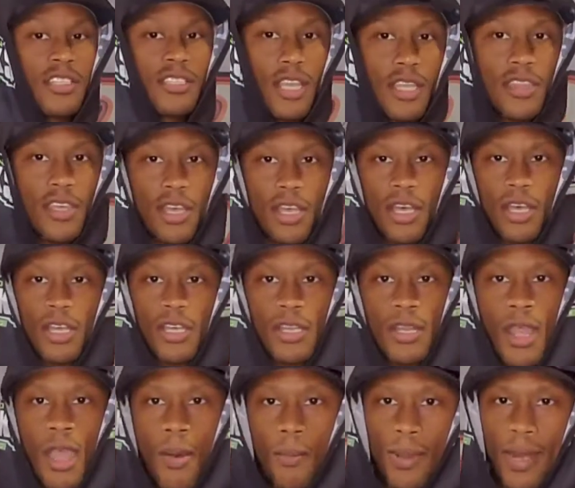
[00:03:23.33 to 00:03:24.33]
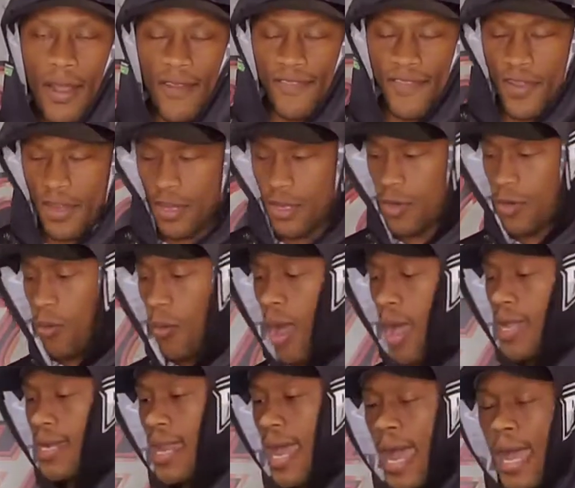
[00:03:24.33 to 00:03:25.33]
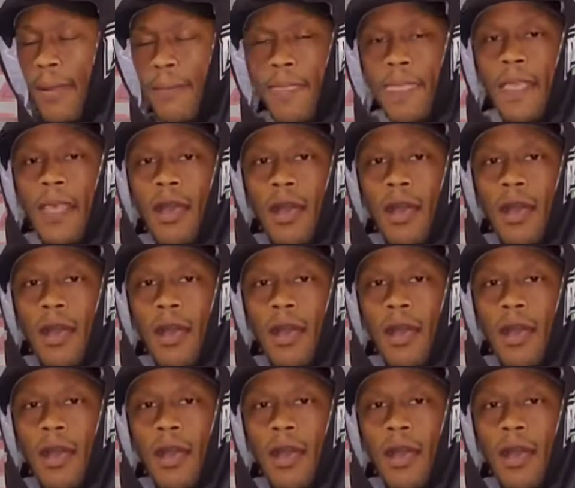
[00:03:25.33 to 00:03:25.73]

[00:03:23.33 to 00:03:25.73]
to the hood. But I figured, why not